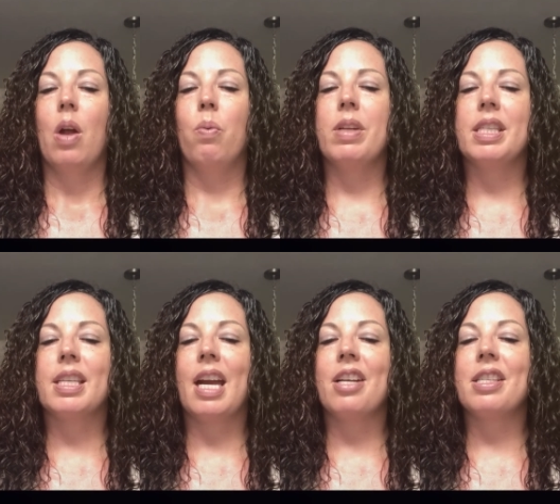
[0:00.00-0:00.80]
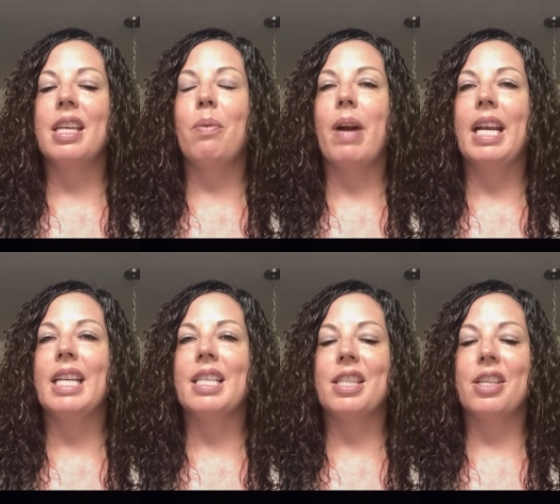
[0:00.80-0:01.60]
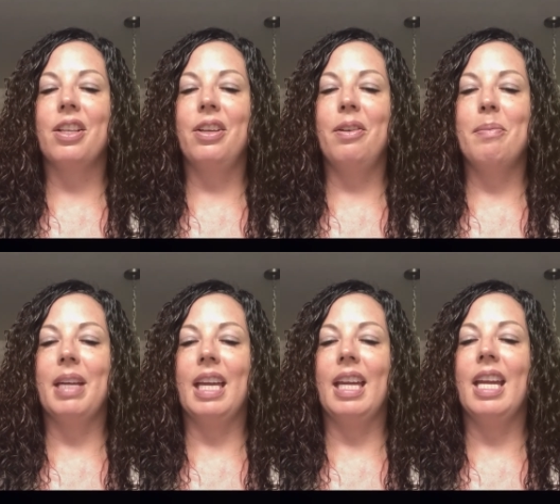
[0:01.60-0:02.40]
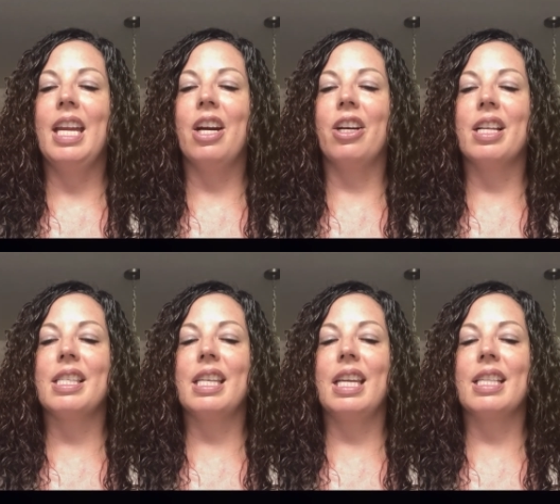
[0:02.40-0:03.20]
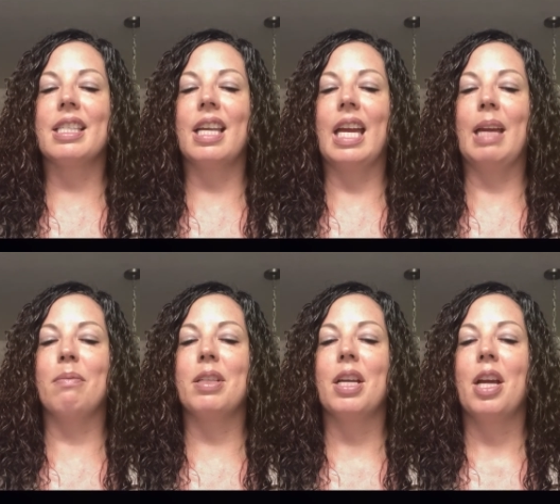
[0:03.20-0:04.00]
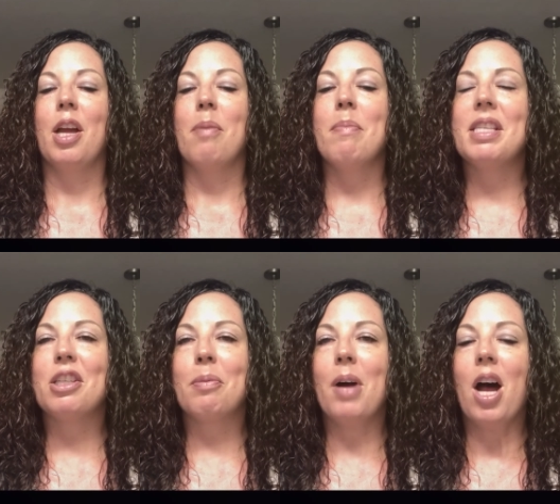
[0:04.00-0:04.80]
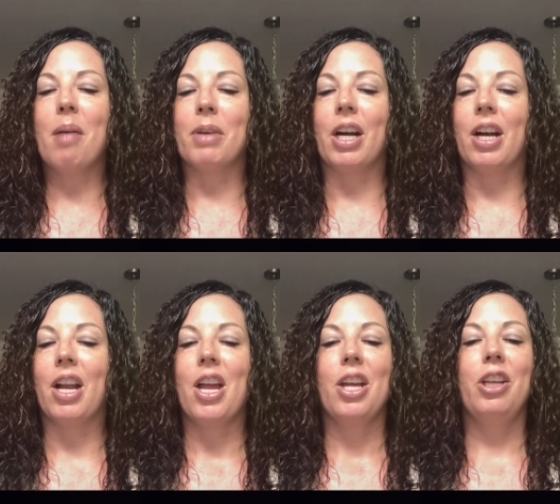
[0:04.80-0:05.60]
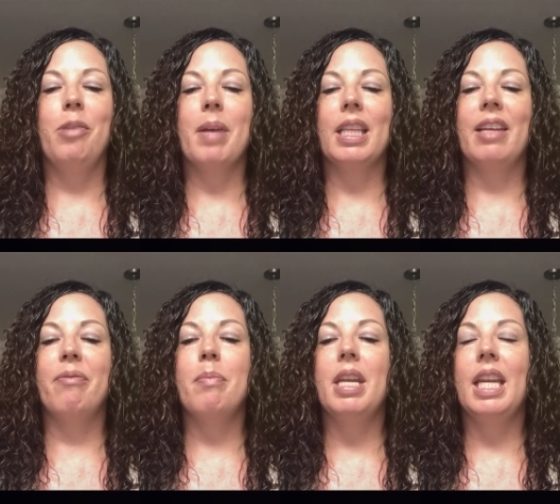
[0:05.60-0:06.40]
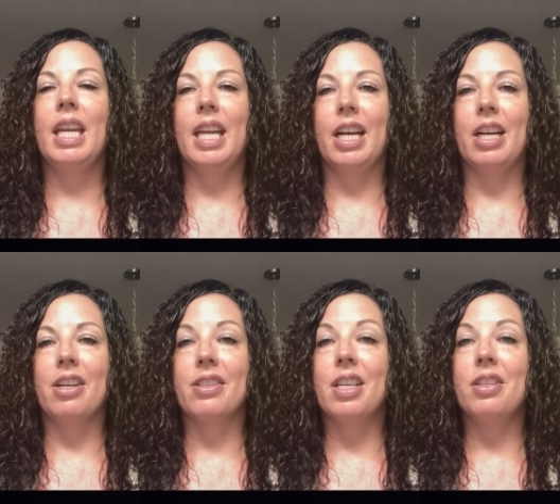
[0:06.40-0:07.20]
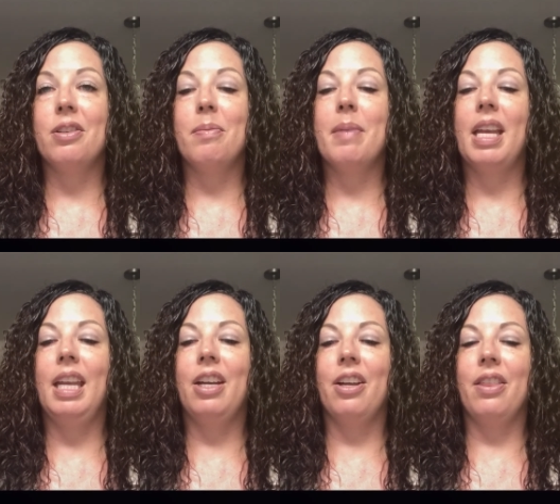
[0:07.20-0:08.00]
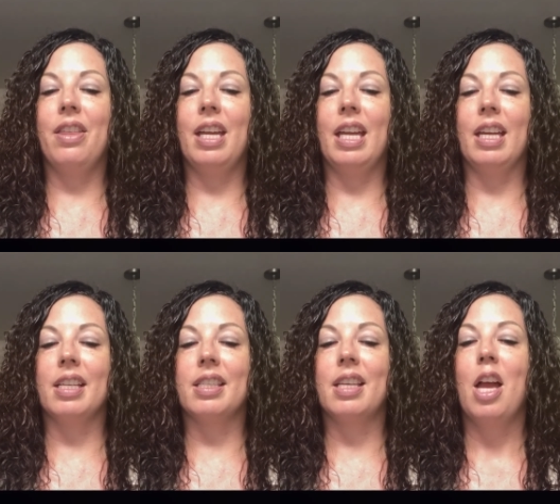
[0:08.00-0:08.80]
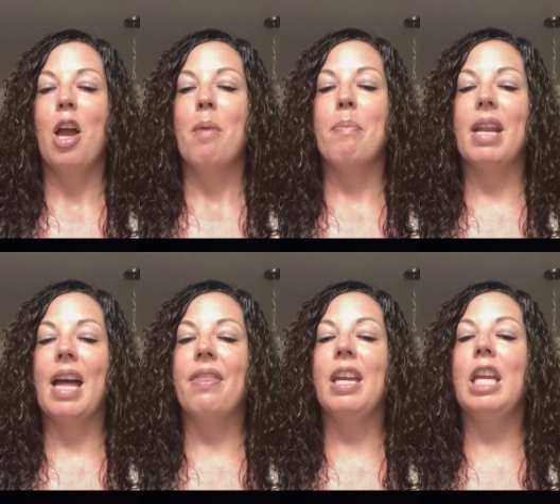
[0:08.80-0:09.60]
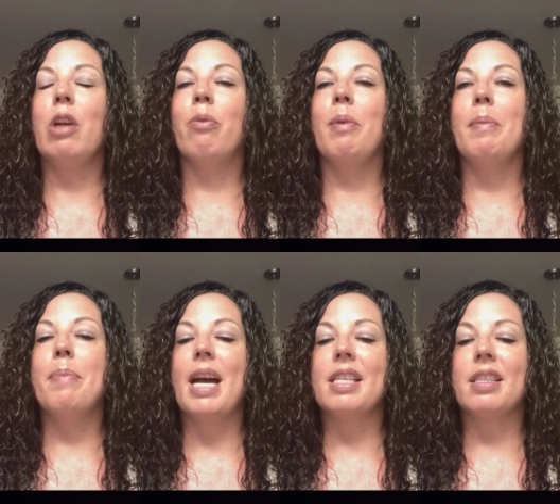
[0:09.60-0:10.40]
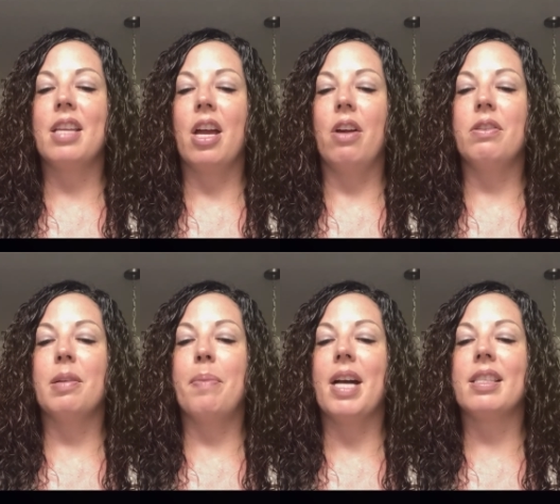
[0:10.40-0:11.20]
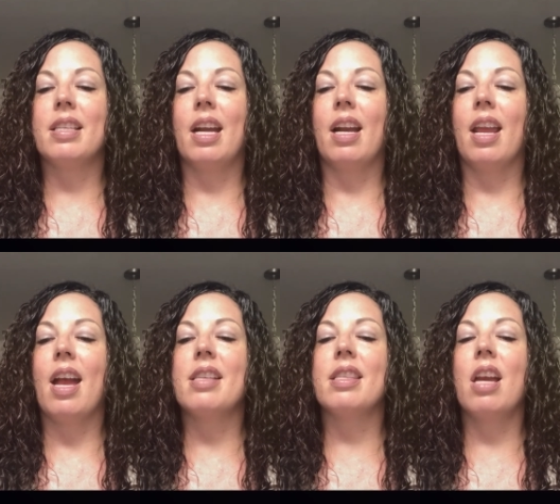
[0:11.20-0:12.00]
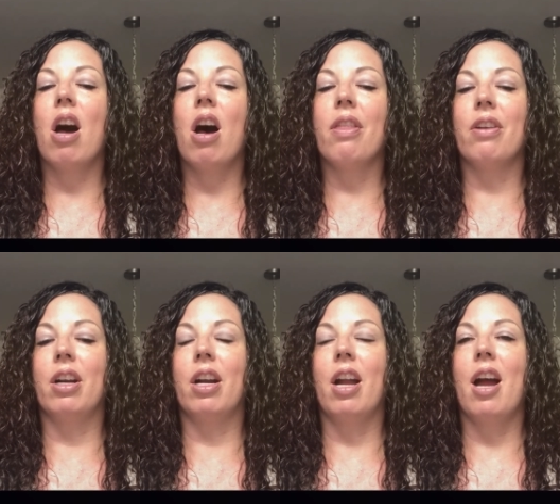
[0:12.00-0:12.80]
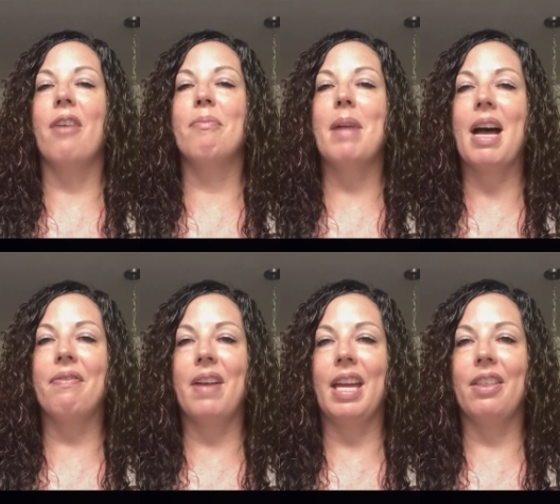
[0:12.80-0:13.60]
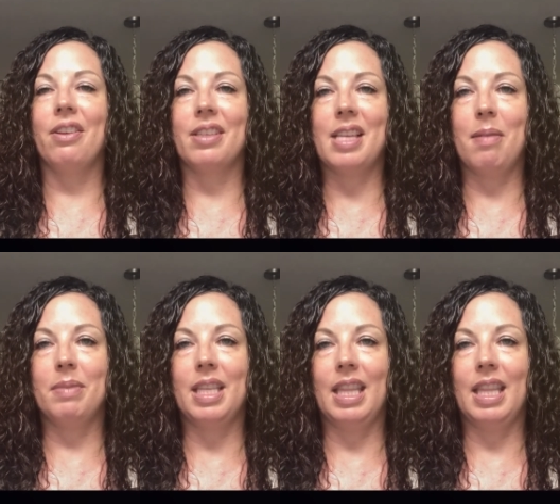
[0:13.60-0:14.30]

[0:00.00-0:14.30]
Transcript: When scarcely waiting to salute me, he earnestly exclaimed, Mr. Palmer, you may live many years and do many good things, but I think you will be best known to posterity as the author of My Faith Looks Up to